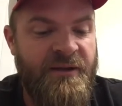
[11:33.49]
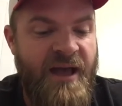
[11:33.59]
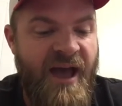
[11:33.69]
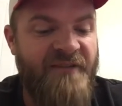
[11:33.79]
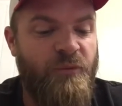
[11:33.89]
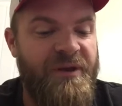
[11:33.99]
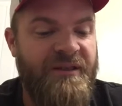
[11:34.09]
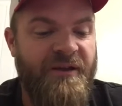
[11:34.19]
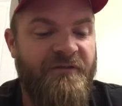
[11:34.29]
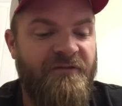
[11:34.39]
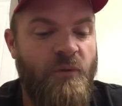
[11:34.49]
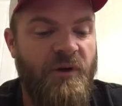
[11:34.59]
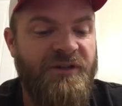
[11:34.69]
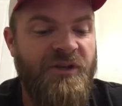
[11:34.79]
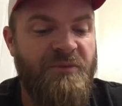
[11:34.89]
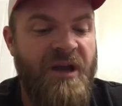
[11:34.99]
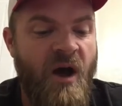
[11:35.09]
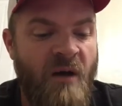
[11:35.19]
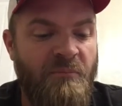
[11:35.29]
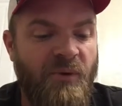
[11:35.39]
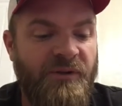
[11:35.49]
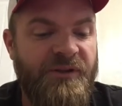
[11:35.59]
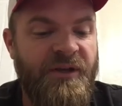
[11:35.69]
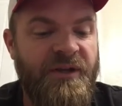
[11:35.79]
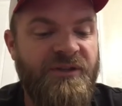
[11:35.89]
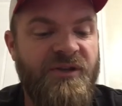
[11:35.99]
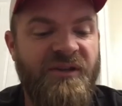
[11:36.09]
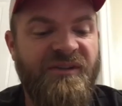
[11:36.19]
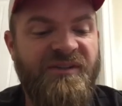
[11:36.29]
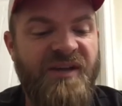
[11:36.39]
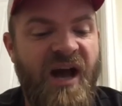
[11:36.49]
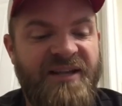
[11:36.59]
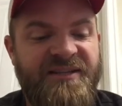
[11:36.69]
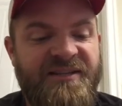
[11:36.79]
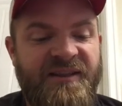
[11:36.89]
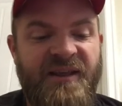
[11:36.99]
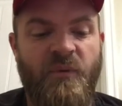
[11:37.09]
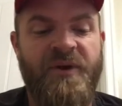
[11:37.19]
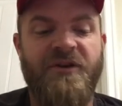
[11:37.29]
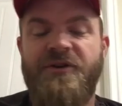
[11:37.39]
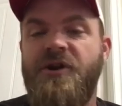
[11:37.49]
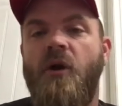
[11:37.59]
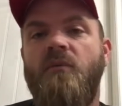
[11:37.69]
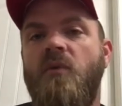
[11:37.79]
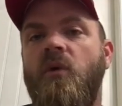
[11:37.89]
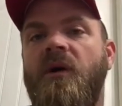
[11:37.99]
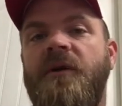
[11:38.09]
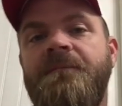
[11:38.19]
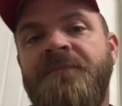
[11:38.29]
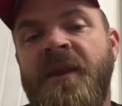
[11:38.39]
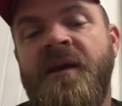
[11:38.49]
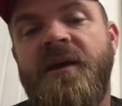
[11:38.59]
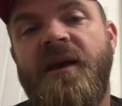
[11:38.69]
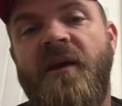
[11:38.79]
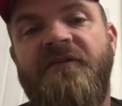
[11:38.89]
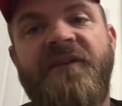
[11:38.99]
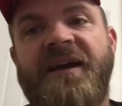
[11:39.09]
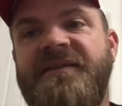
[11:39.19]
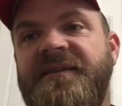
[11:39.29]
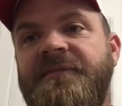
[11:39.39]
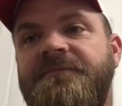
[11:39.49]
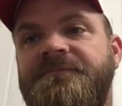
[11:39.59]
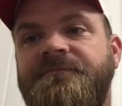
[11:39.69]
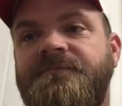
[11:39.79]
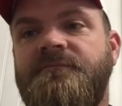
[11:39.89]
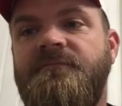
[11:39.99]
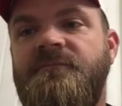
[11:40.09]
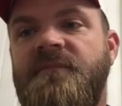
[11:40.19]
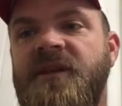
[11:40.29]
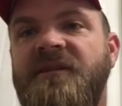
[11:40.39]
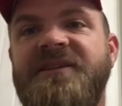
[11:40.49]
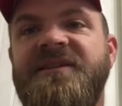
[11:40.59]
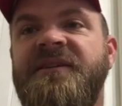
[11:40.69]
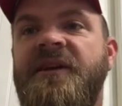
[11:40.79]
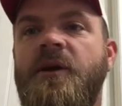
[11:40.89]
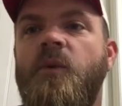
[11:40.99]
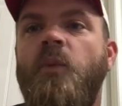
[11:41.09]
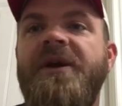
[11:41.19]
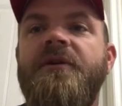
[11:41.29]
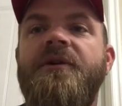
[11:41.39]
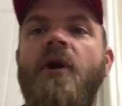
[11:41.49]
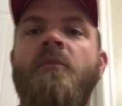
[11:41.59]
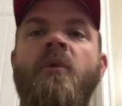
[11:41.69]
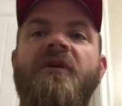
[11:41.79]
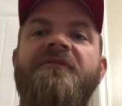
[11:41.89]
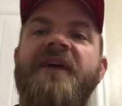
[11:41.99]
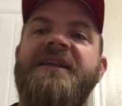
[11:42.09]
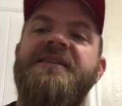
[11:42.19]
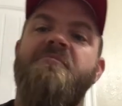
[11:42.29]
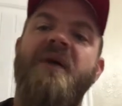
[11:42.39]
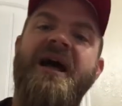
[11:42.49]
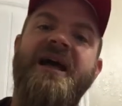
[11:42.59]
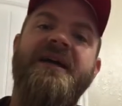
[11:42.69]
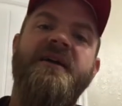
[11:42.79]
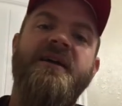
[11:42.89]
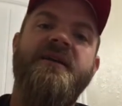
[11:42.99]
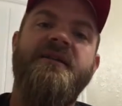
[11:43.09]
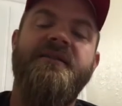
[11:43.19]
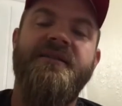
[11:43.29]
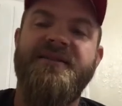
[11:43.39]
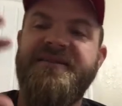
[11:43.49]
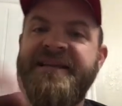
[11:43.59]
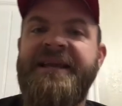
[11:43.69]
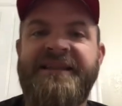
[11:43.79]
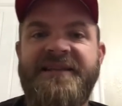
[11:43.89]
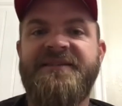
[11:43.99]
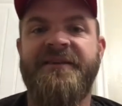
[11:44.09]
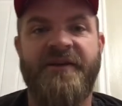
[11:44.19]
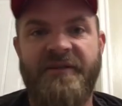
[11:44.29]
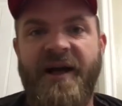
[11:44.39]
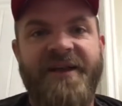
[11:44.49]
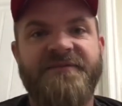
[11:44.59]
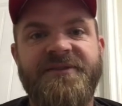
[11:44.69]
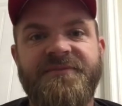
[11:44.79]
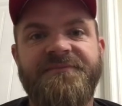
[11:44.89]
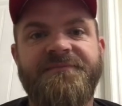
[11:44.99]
have we, therefore, to be humbled to the dust that we are no more affected. Listen, we are no more affected by the sin that's in our lives.